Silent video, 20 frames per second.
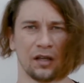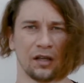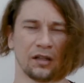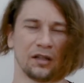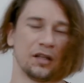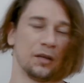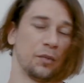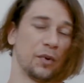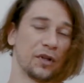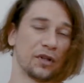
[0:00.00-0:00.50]

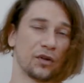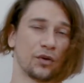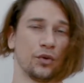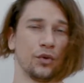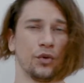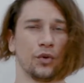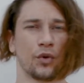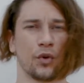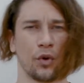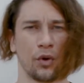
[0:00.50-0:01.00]
depend
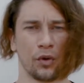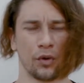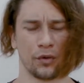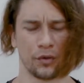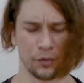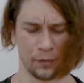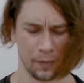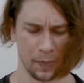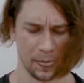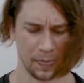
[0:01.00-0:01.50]
who call
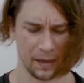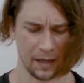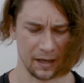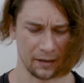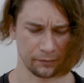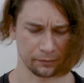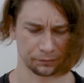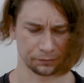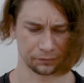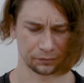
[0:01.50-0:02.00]
you.
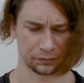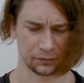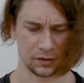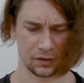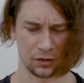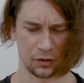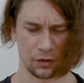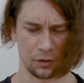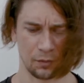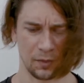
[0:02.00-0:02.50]
Yeah,
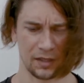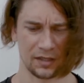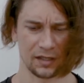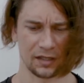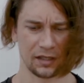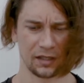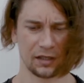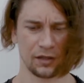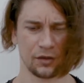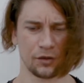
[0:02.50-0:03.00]
so
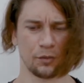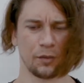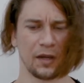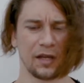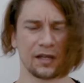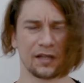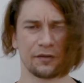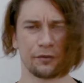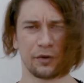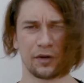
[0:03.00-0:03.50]
basically you
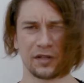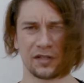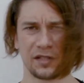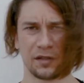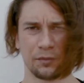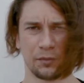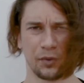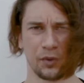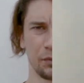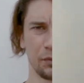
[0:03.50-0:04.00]
make very simple